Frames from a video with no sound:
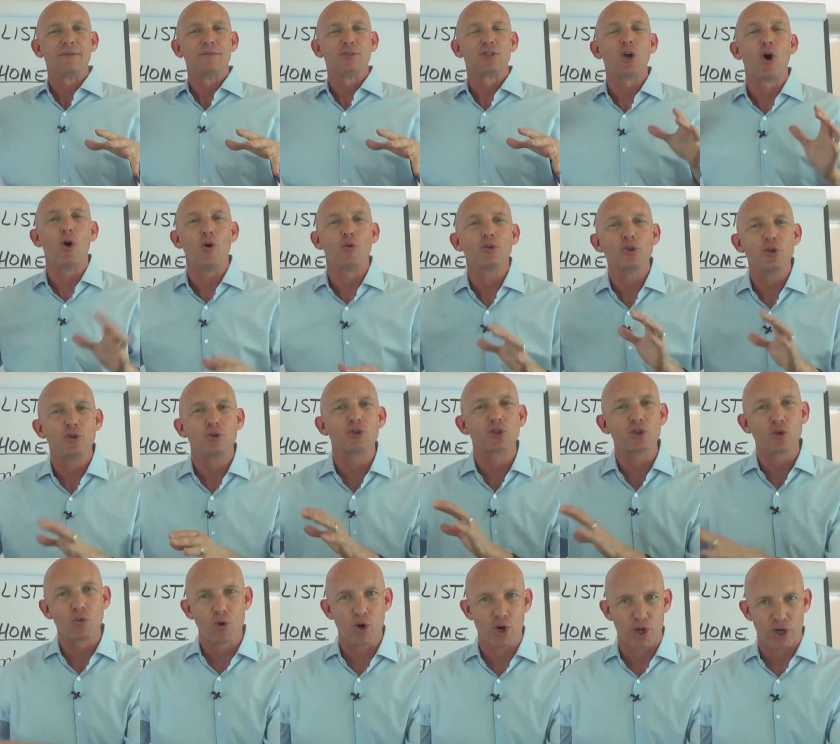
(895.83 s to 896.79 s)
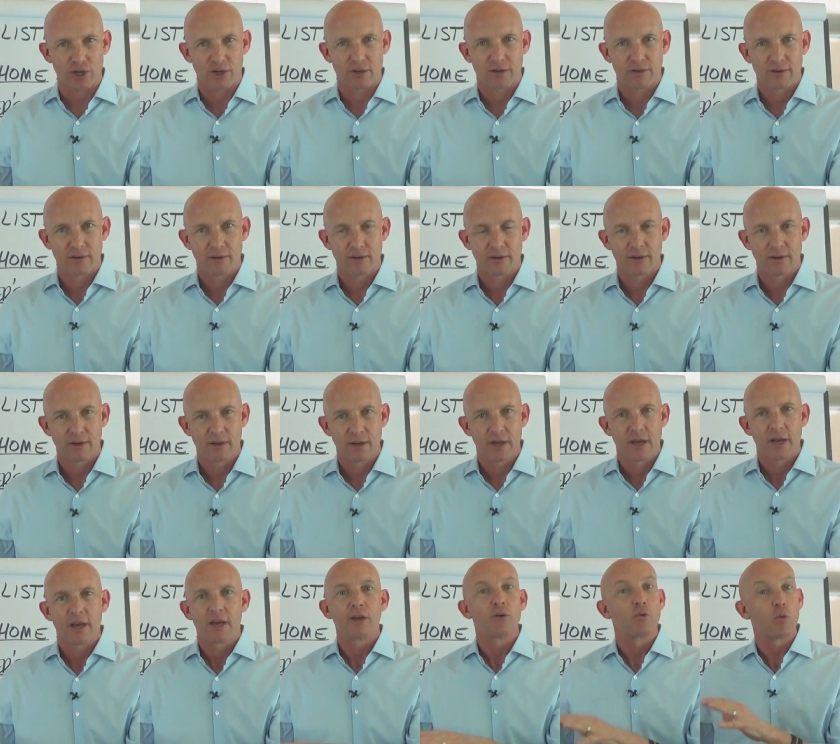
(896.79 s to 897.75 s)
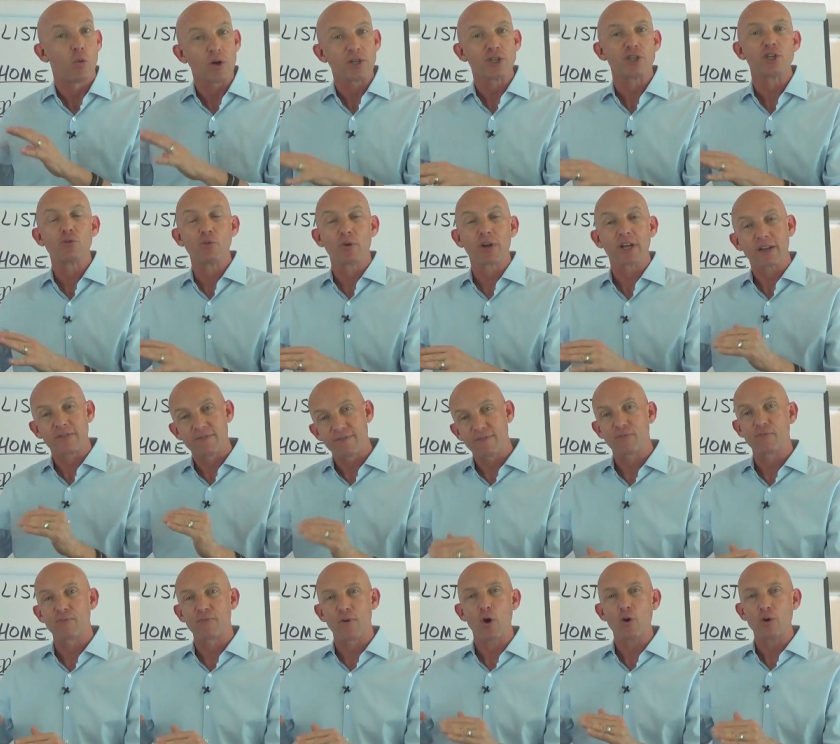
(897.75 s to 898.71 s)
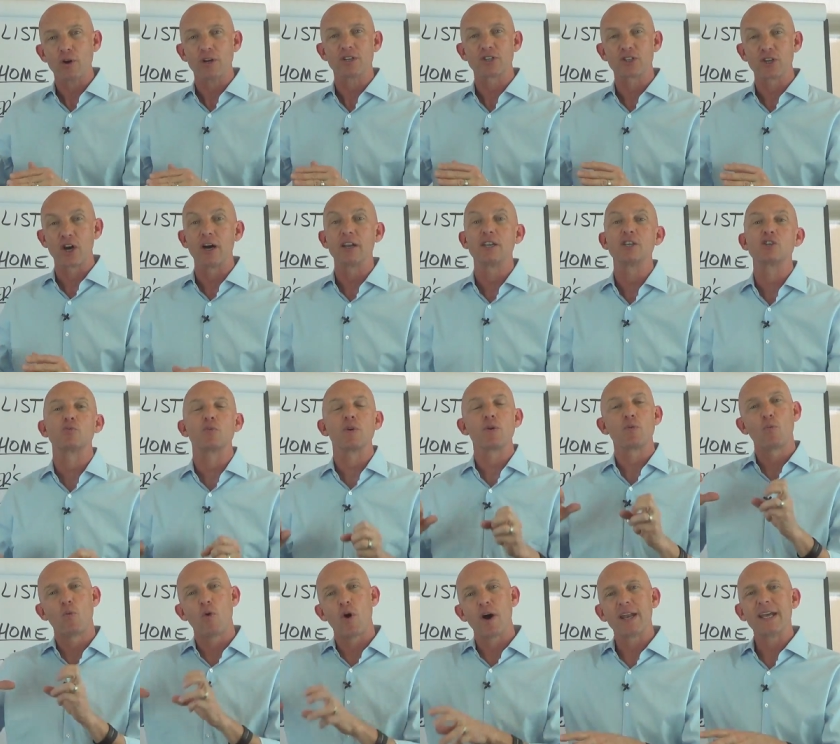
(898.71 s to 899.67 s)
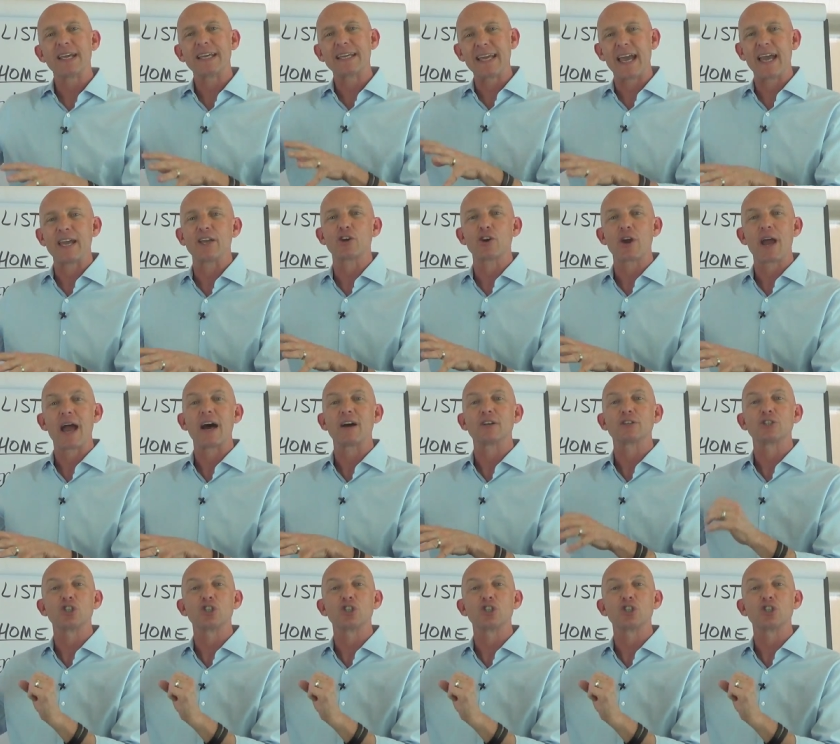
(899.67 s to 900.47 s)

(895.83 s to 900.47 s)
Don't use the word. What you want to focus on is we want to get your house